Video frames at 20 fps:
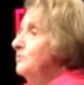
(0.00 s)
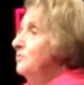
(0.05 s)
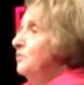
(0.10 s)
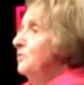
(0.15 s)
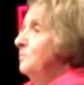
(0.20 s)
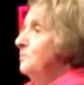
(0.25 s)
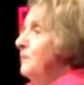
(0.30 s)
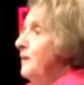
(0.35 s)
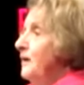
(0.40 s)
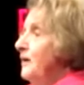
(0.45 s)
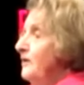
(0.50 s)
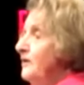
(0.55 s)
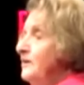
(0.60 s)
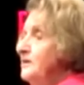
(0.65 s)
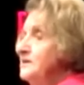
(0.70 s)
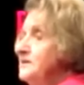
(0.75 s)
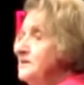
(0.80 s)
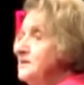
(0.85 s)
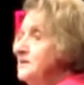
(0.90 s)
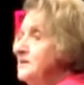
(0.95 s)
to the
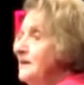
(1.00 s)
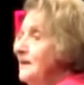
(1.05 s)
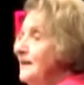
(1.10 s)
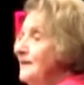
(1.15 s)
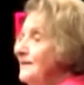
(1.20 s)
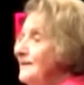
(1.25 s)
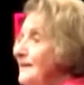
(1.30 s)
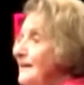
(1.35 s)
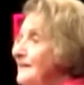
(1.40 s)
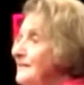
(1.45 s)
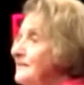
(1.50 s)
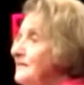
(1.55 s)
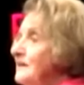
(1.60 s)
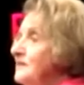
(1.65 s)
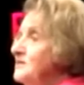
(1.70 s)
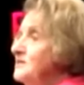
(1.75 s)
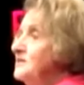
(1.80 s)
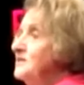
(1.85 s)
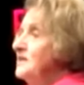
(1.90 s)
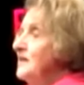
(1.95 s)
parents that their
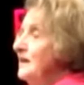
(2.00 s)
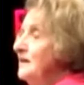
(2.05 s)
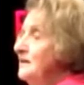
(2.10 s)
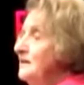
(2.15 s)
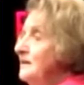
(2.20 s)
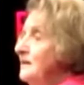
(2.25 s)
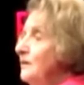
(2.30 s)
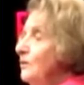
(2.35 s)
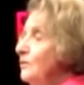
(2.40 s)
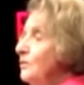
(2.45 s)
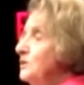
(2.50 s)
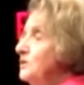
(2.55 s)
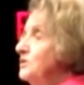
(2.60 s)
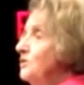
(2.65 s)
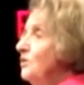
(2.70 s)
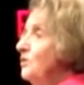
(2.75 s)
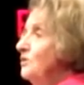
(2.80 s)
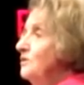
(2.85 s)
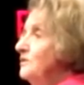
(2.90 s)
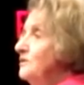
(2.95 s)
son or
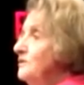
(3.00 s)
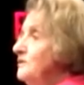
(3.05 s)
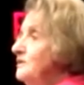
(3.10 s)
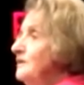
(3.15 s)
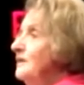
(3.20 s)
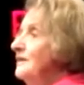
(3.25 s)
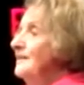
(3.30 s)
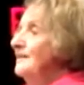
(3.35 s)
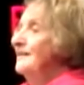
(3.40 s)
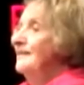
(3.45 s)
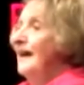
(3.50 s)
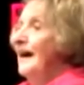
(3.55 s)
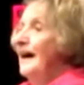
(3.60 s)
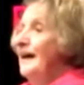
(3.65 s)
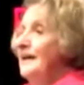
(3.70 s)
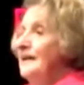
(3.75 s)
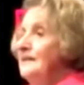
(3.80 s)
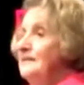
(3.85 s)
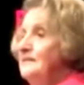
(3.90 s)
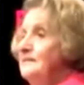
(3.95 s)
daughter
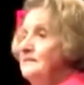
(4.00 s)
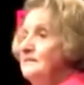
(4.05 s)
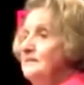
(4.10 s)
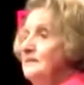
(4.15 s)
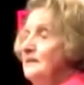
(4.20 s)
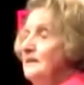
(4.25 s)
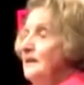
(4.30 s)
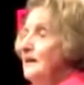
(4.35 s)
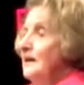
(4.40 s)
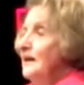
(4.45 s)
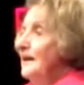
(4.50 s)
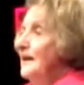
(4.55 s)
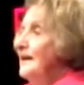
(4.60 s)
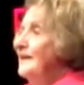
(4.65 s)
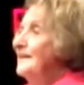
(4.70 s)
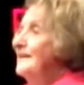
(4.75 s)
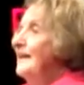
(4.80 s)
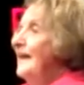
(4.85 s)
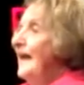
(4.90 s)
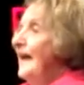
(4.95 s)
died a
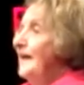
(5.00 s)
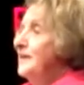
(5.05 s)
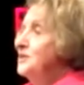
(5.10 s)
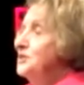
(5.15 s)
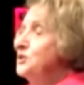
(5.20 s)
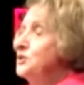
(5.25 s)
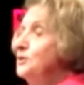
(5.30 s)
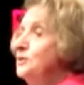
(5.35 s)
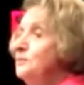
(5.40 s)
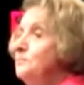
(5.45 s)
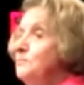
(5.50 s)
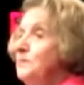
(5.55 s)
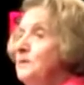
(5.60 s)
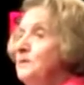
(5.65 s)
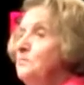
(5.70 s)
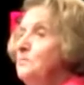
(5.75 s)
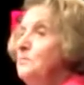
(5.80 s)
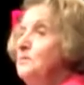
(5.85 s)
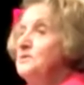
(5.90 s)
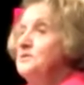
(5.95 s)
natural
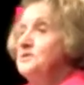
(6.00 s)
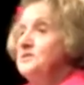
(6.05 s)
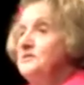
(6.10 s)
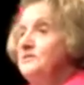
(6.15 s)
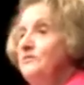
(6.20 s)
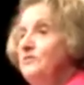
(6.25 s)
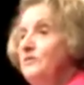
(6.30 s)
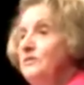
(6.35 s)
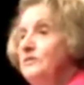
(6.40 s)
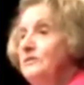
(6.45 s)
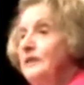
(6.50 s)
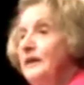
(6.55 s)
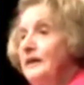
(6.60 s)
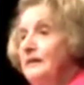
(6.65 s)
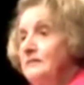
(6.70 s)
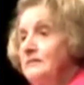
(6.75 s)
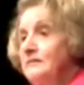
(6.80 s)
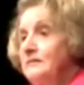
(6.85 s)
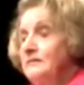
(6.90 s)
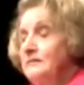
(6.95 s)
but merciful death.